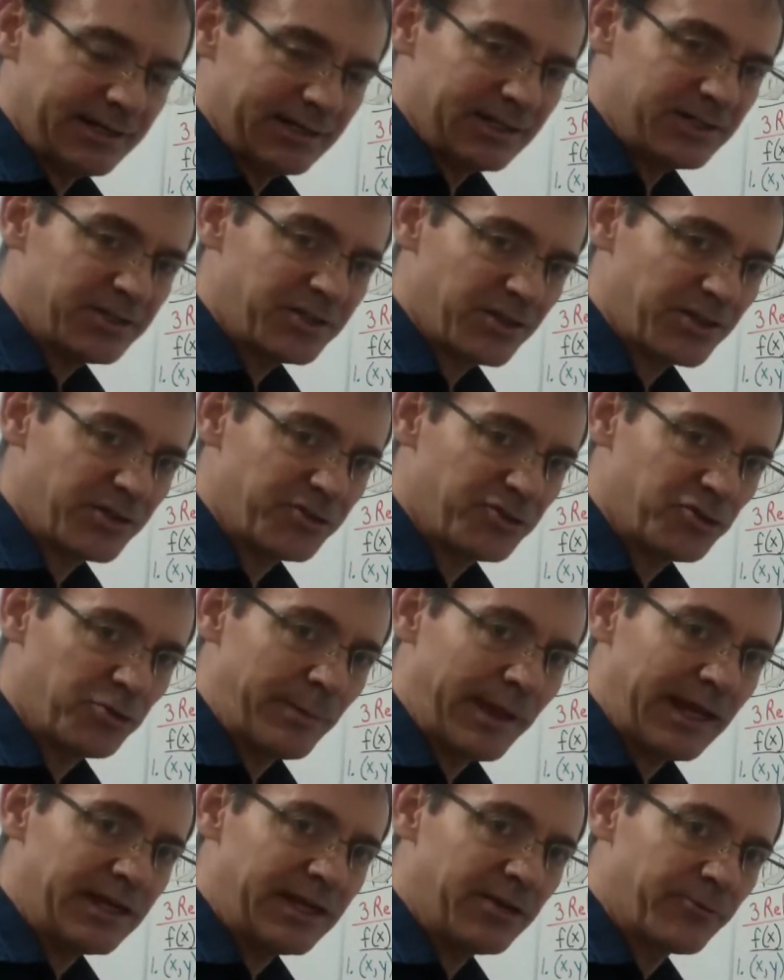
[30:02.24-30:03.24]
into the
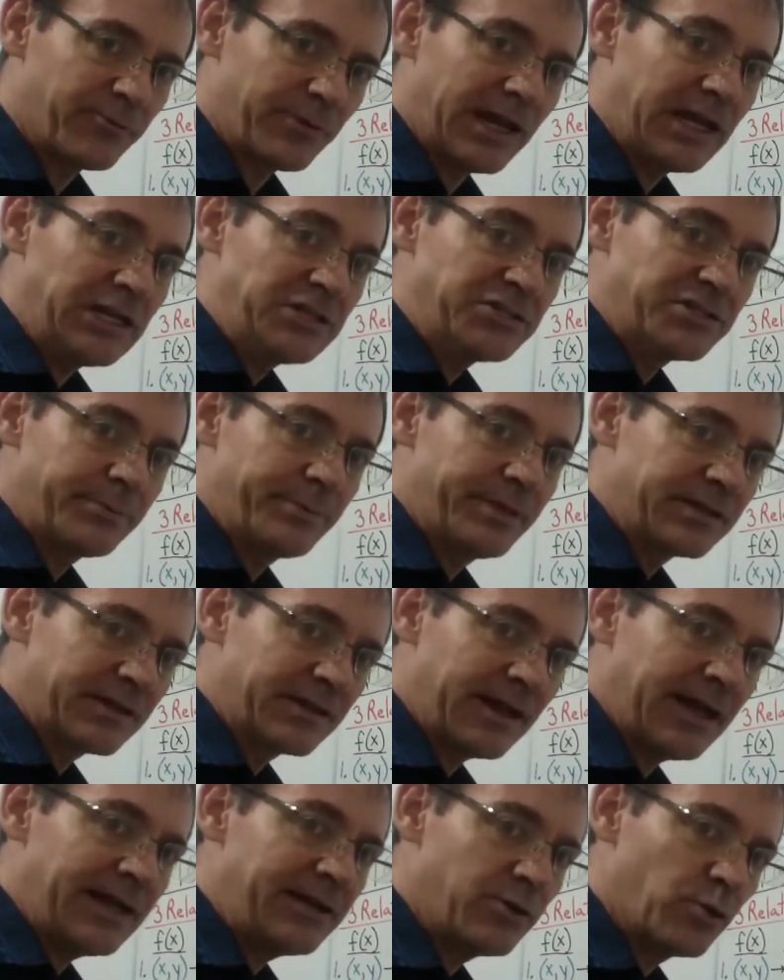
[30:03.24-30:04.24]
domain and range. I've been
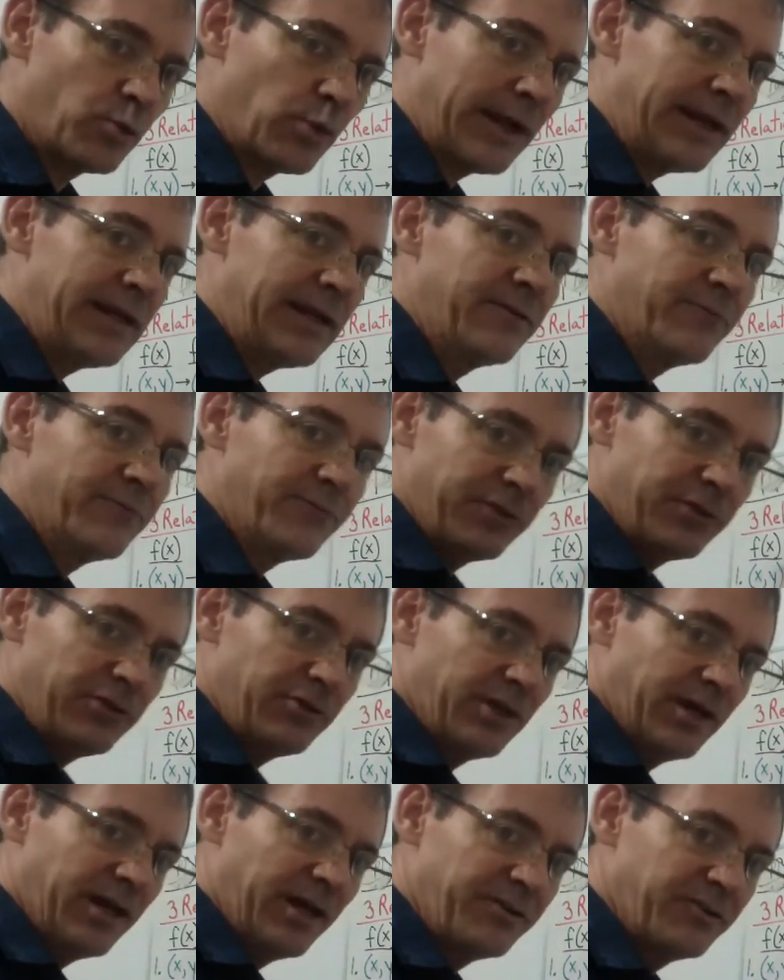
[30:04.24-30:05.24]
kind of waiting for you
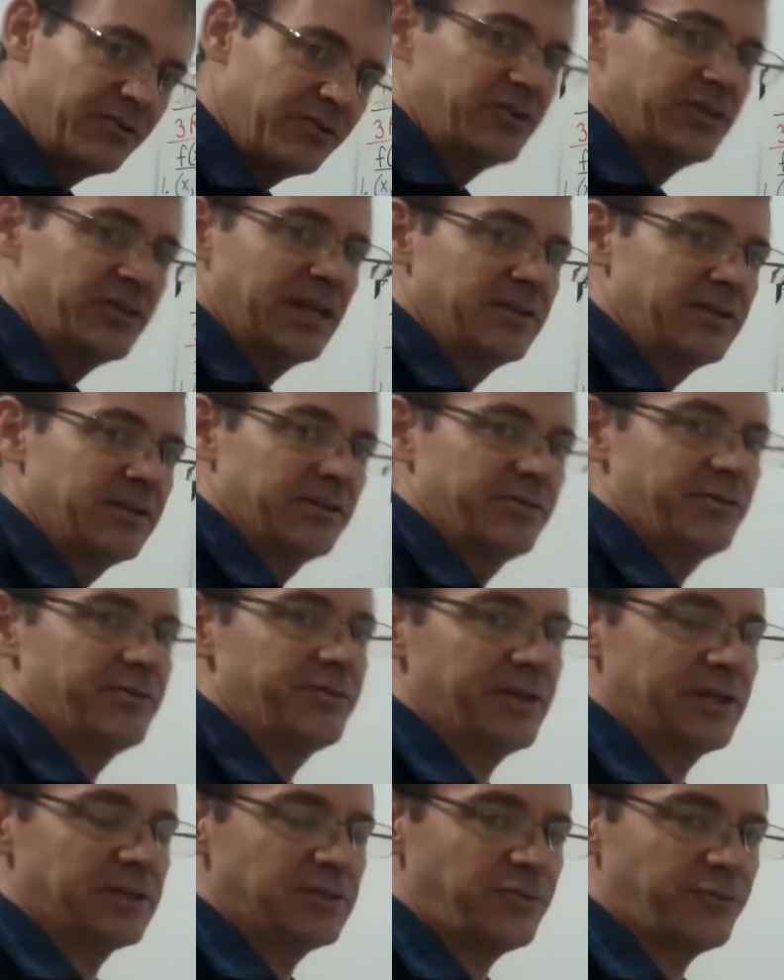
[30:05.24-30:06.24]
to understand other
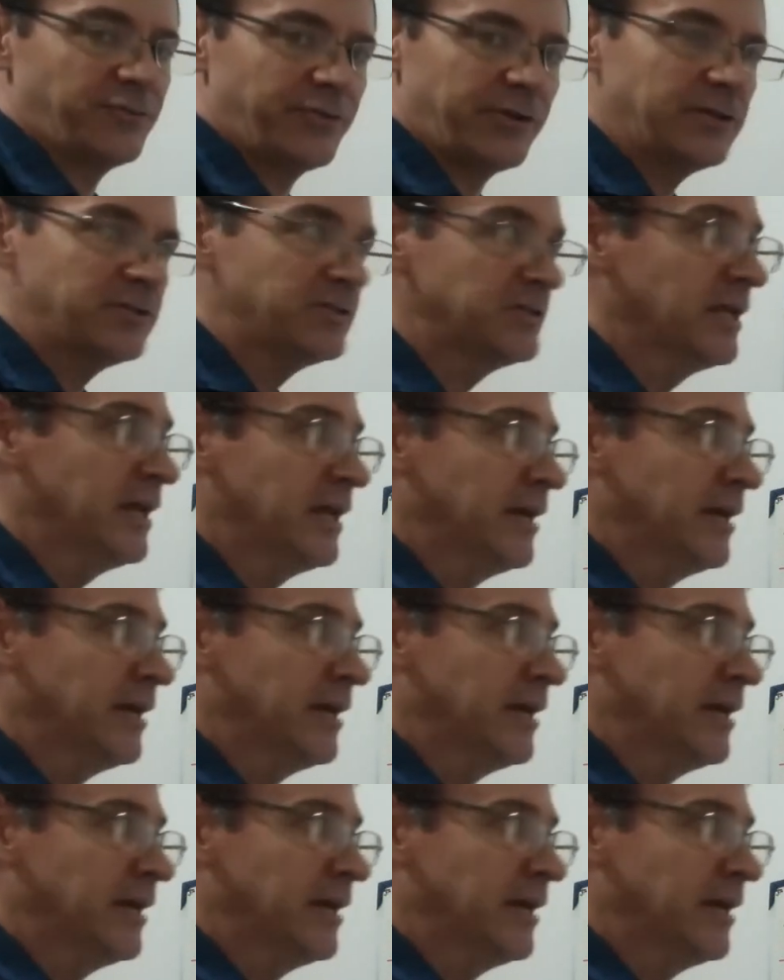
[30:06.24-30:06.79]
things first.